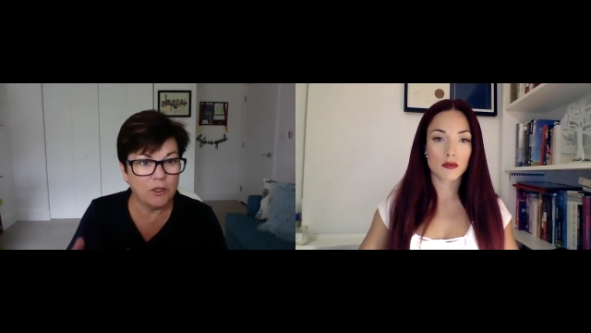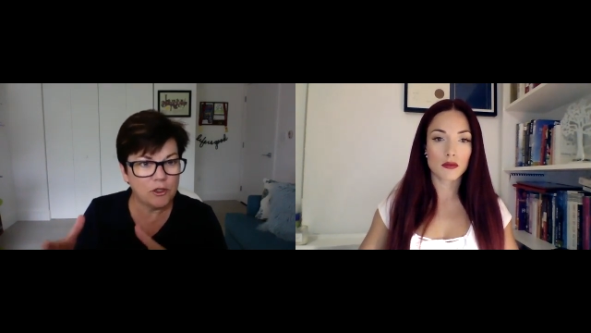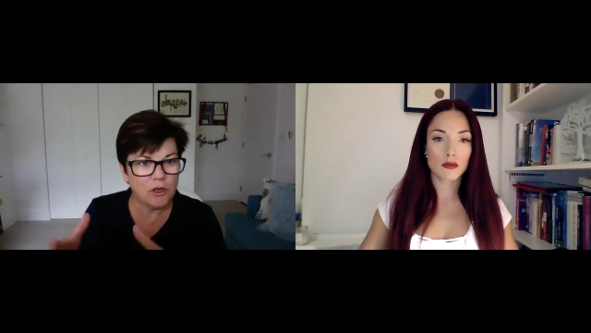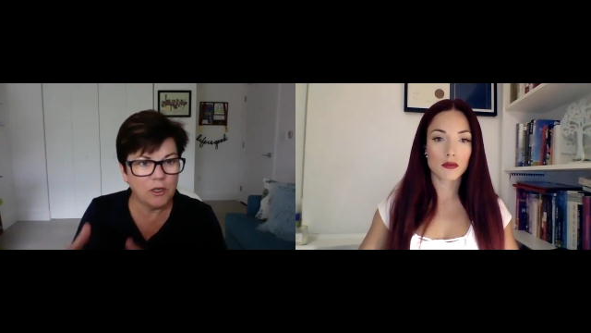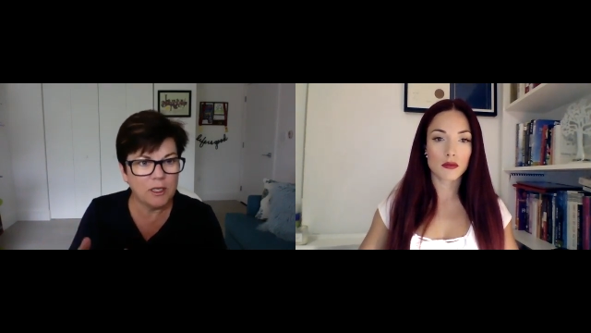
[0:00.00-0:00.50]
Speaker 1: And
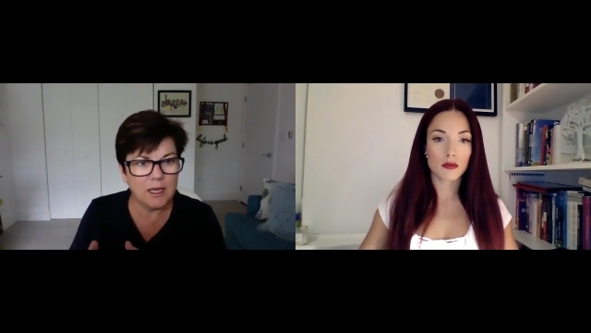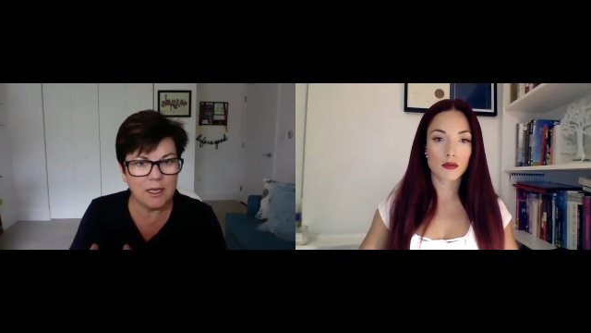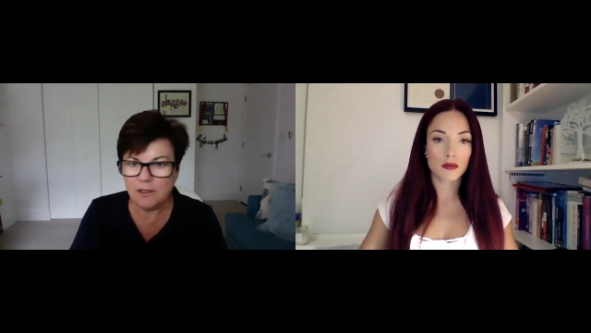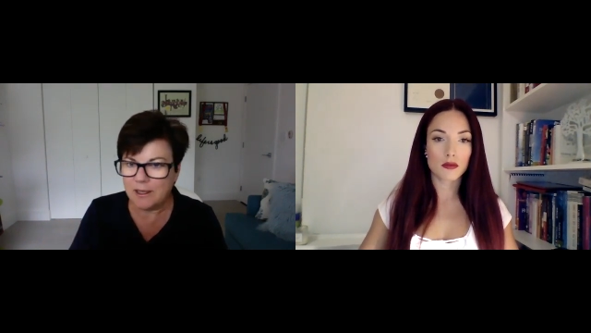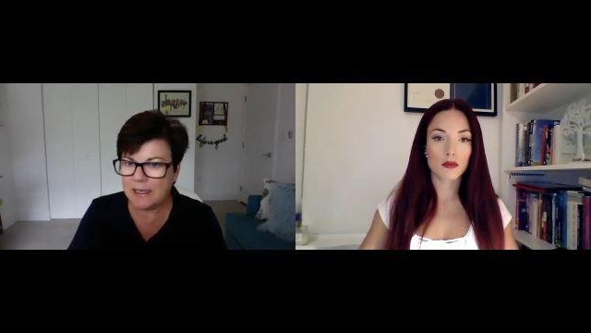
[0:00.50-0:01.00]
you started
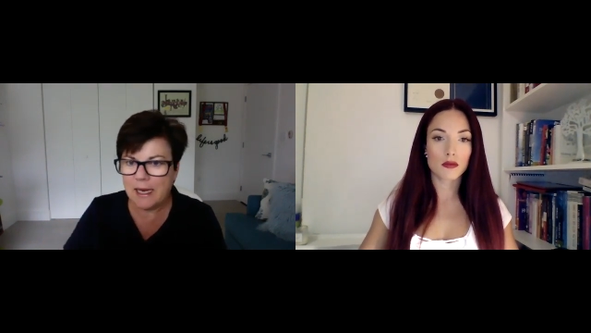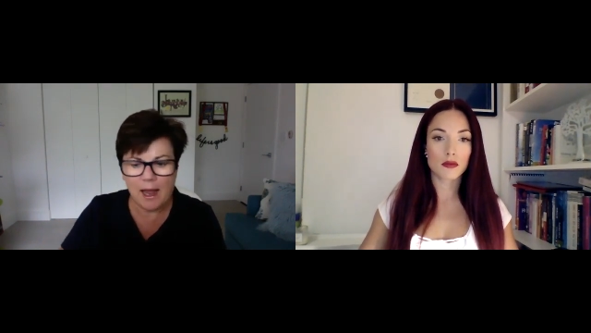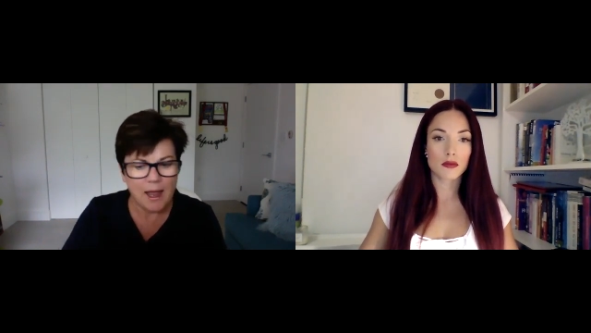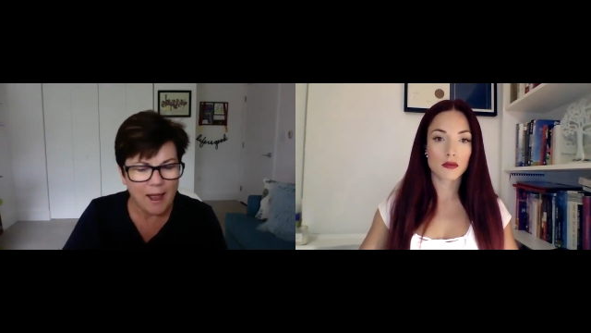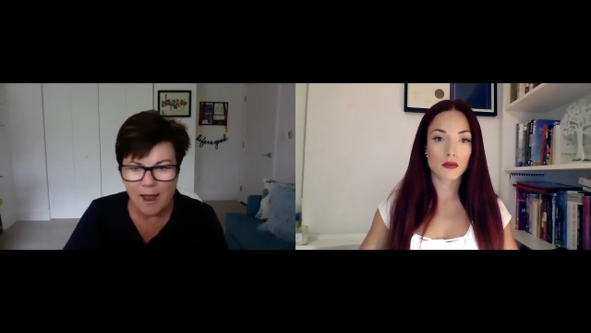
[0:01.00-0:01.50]
getting to that.
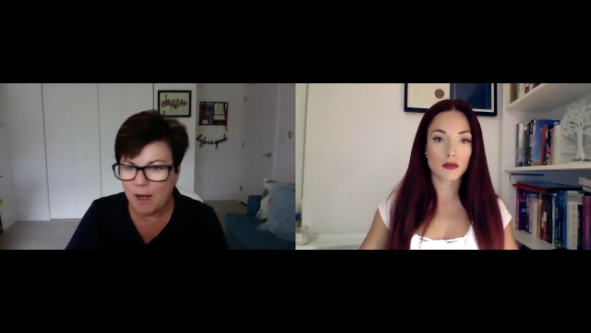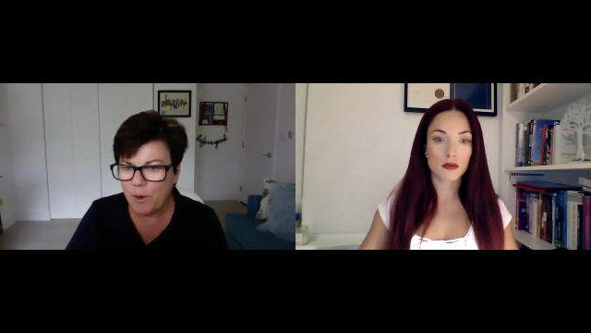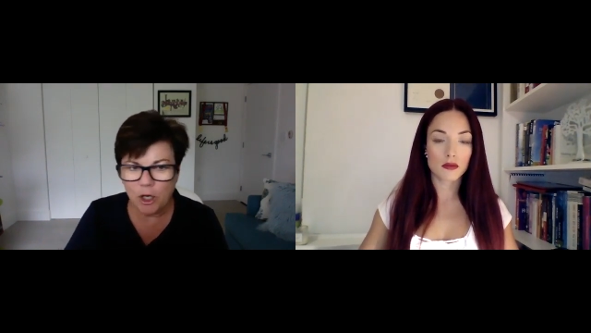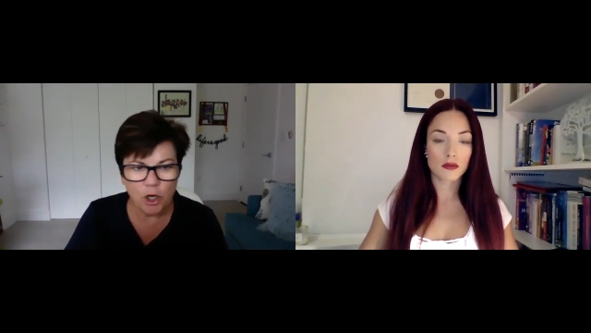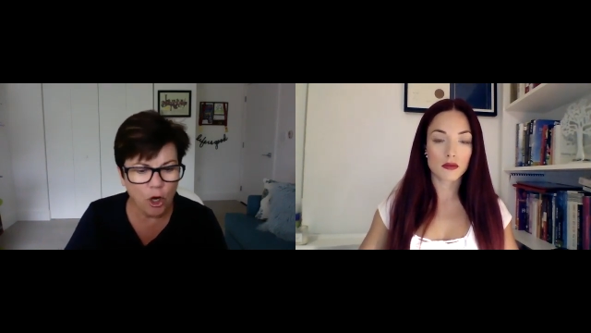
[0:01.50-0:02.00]
Yeah,
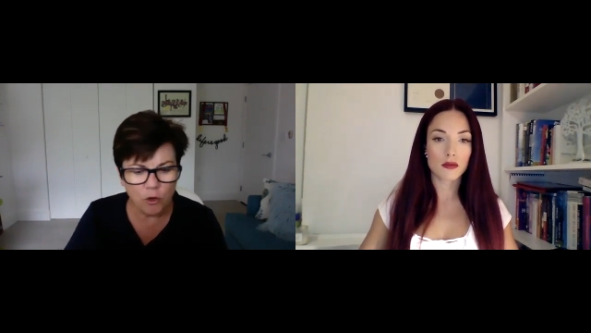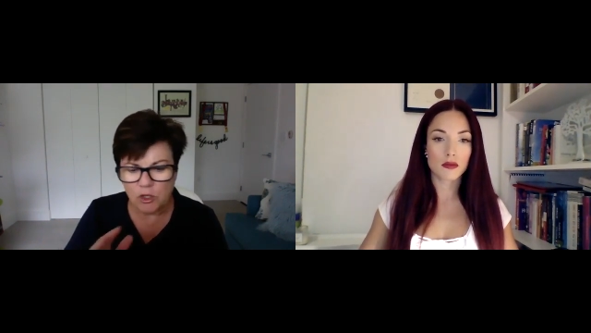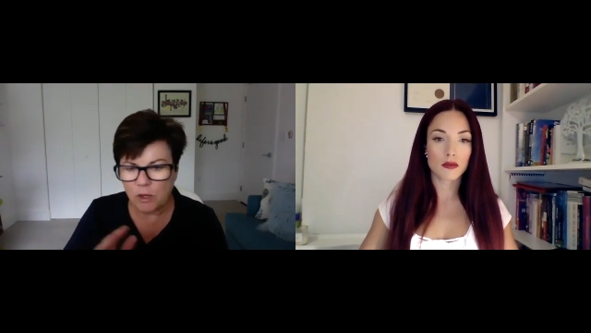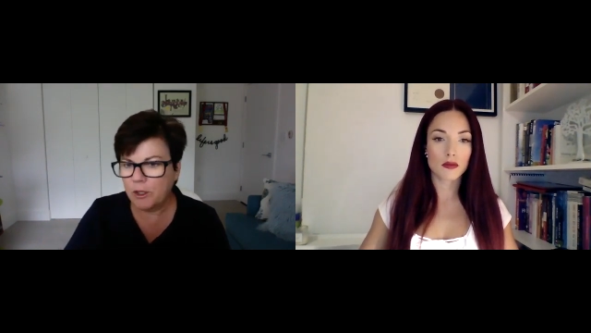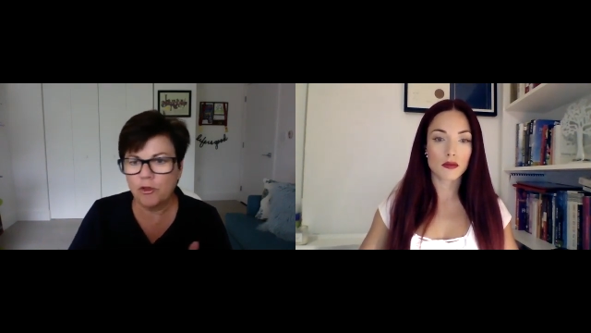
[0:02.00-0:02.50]
I want to
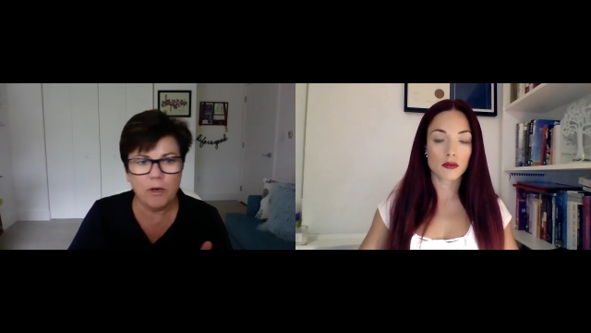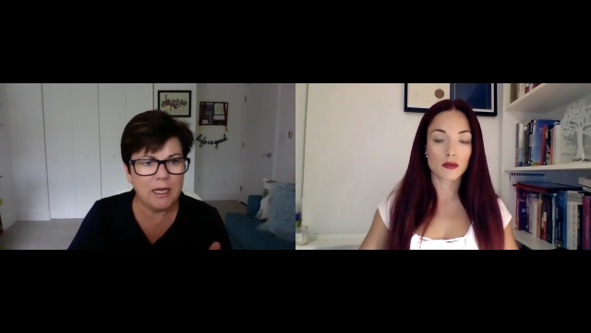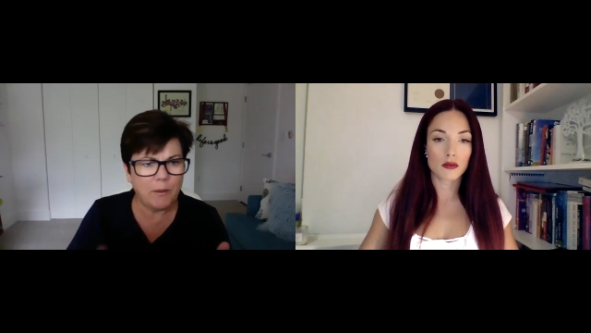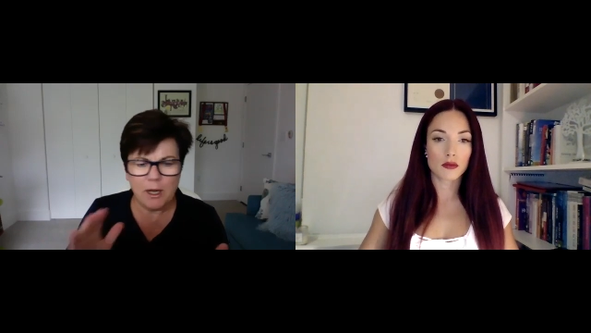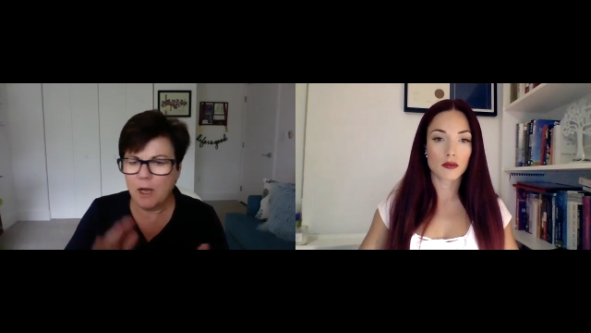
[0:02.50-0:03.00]
coach, I want to
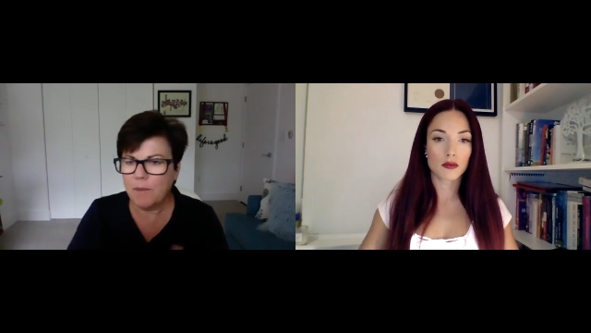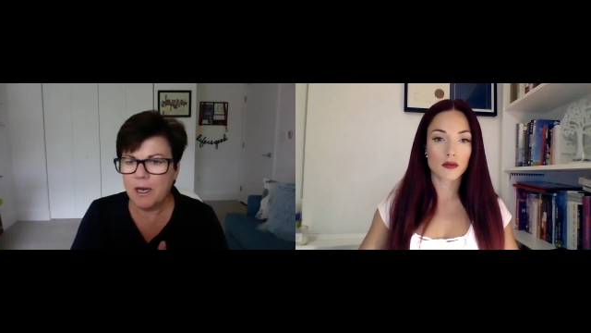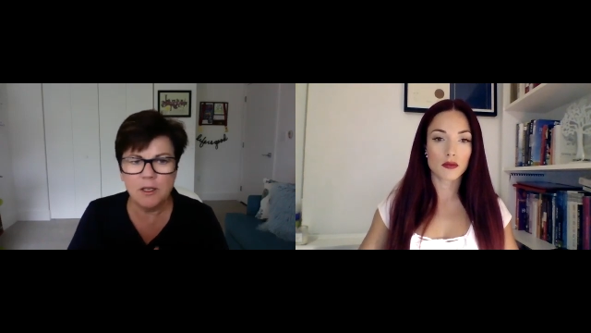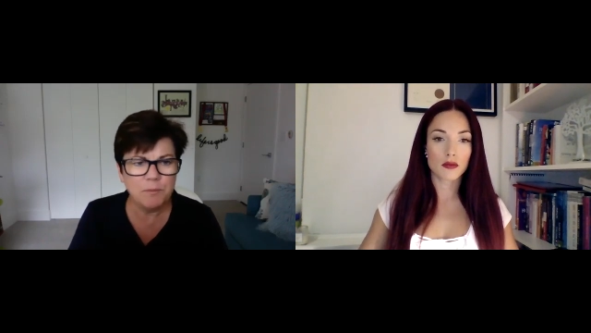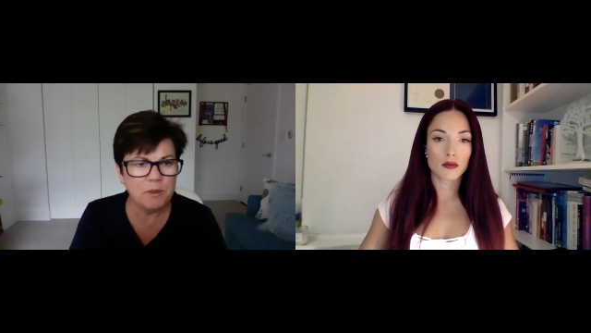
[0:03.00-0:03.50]
train, I want to help
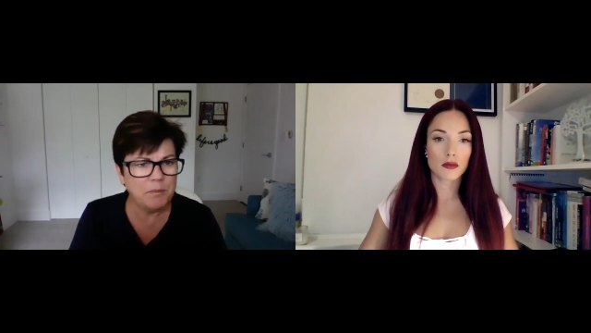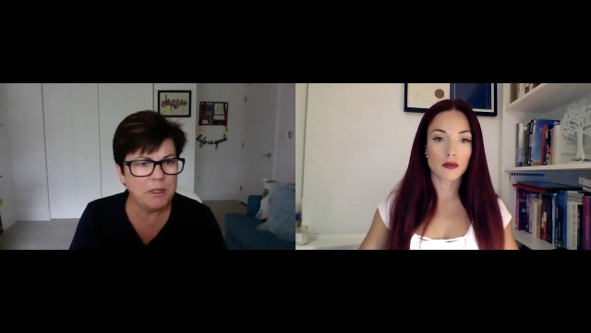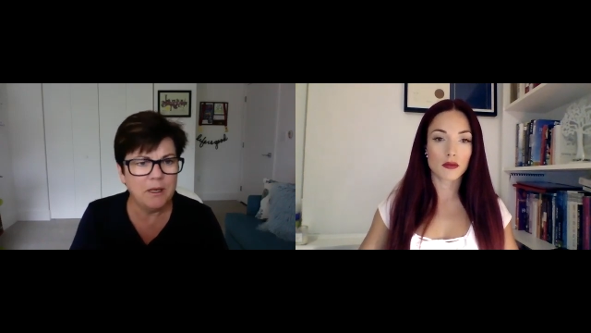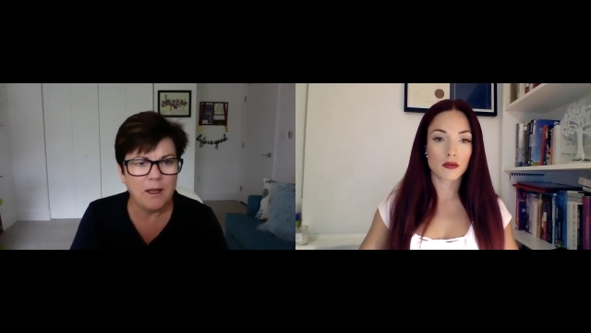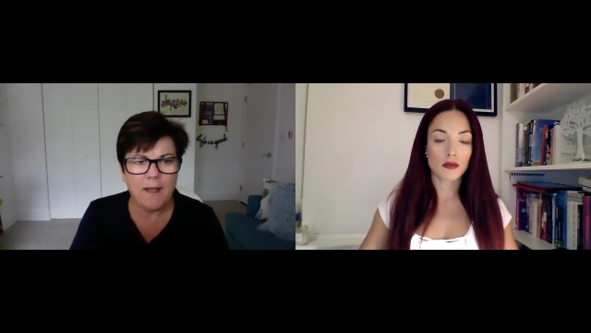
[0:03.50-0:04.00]
my husband
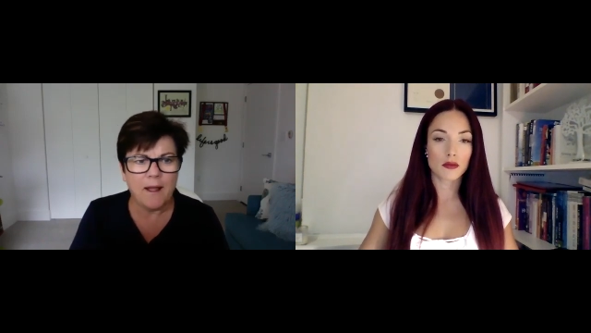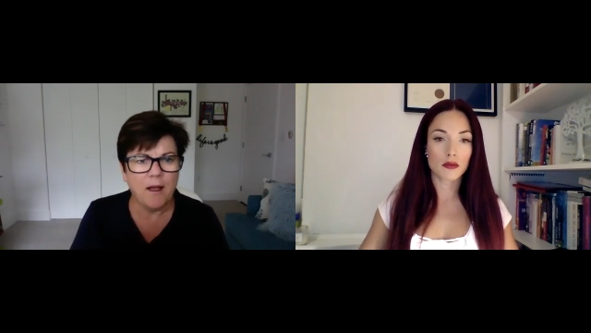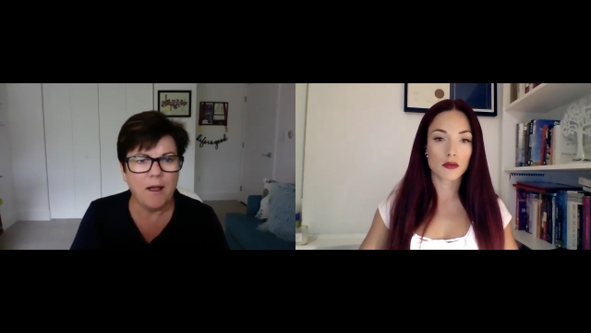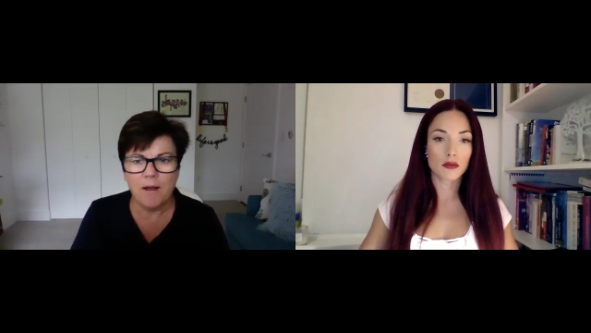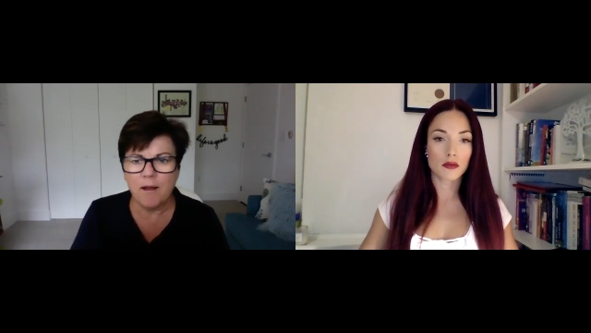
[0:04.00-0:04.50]
be
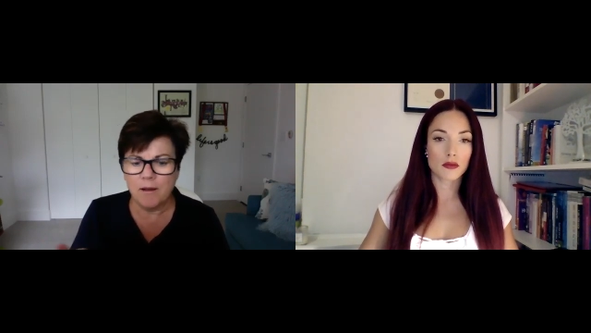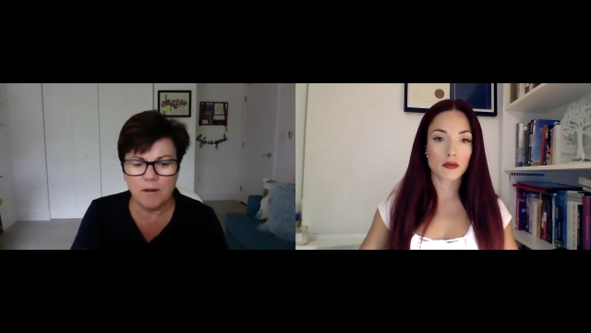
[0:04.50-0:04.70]
uh,